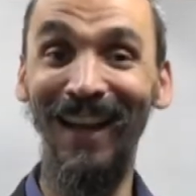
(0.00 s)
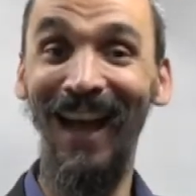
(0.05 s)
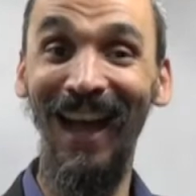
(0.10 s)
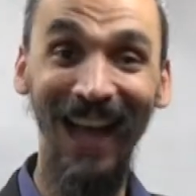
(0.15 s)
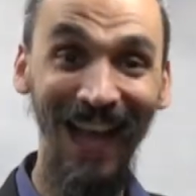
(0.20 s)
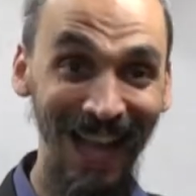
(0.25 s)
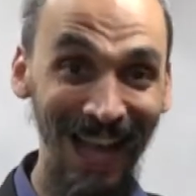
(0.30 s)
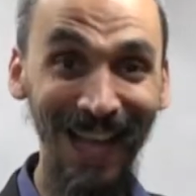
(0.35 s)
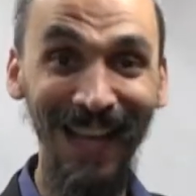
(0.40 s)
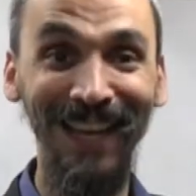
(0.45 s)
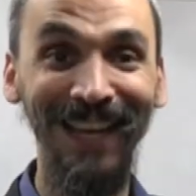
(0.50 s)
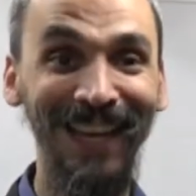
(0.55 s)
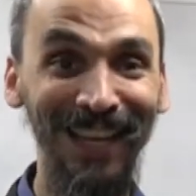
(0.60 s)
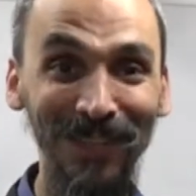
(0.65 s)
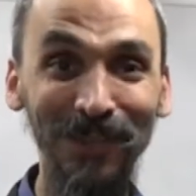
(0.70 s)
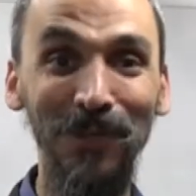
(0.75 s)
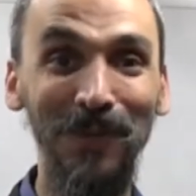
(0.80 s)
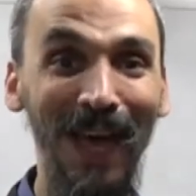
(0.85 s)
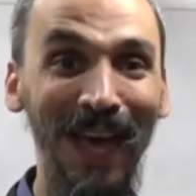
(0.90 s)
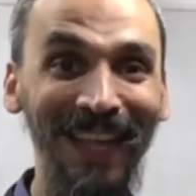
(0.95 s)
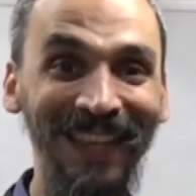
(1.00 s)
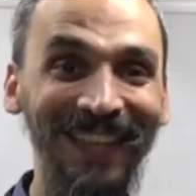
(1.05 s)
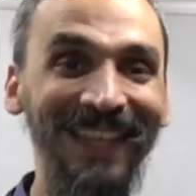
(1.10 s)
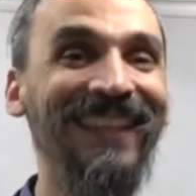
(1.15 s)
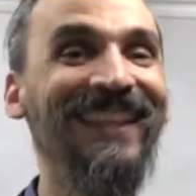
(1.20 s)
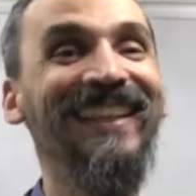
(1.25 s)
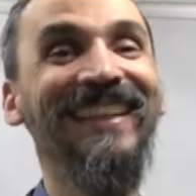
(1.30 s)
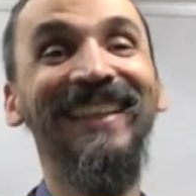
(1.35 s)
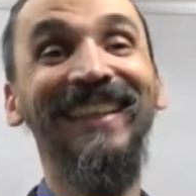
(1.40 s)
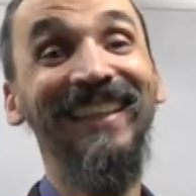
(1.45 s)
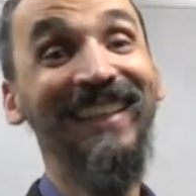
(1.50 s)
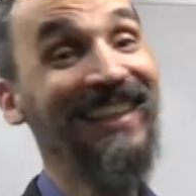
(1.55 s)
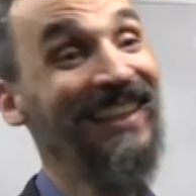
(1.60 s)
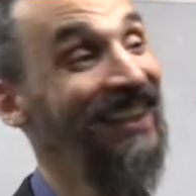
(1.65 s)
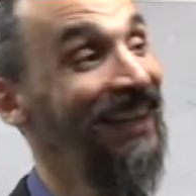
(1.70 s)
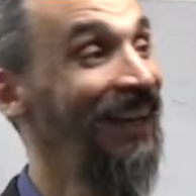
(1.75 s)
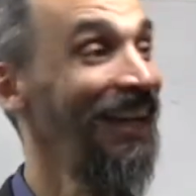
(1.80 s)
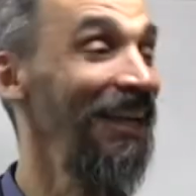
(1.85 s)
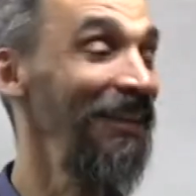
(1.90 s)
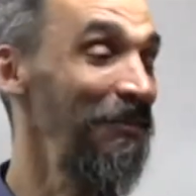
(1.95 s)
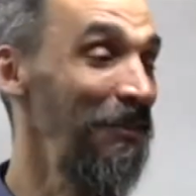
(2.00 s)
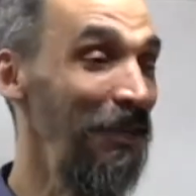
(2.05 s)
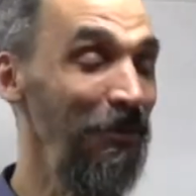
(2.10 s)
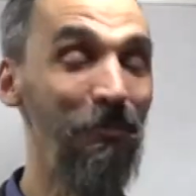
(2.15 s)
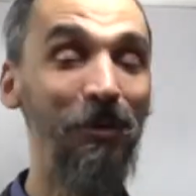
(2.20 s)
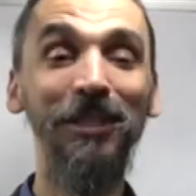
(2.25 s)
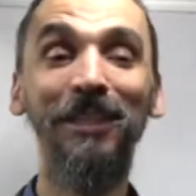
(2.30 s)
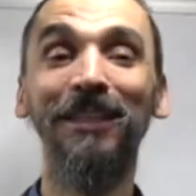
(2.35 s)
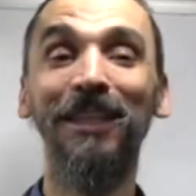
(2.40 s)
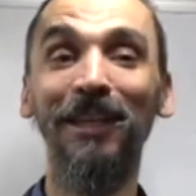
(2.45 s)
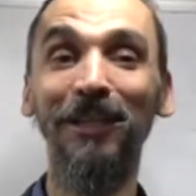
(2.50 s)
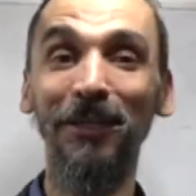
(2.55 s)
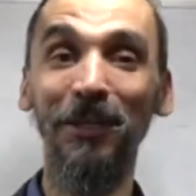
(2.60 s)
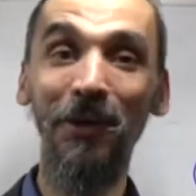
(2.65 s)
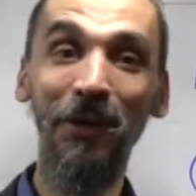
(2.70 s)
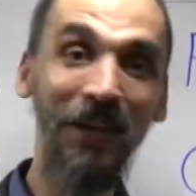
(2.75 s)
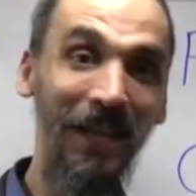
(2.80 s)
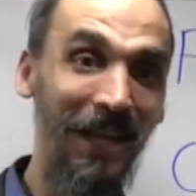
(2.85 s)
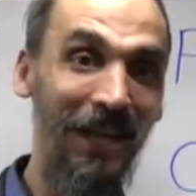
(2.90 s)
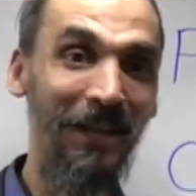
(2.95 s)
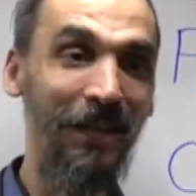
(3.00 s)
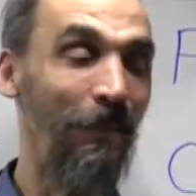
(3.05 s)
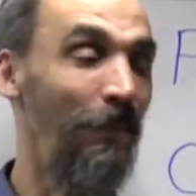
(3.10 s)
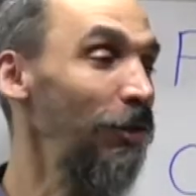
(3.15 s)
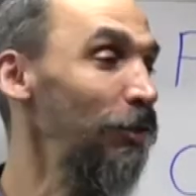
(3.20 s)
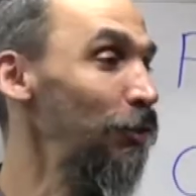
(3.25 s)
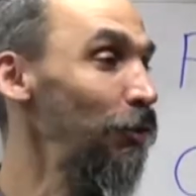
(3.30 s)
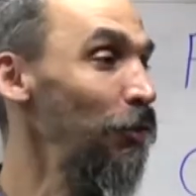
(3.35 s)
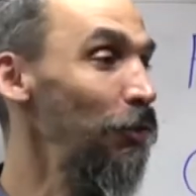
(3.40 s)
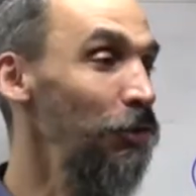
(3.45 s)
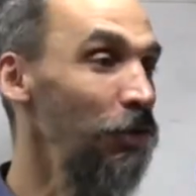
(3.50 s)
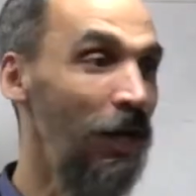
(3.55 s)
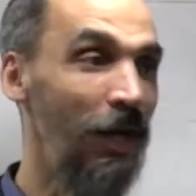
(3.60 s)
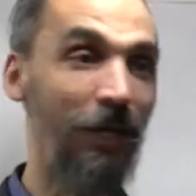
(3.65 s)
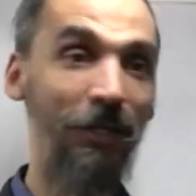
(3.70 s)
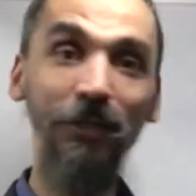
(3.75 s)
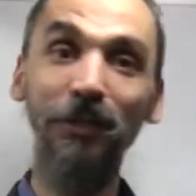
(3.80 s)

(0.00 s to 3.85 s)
I can do that. And they will tell you, okay, how much you charge?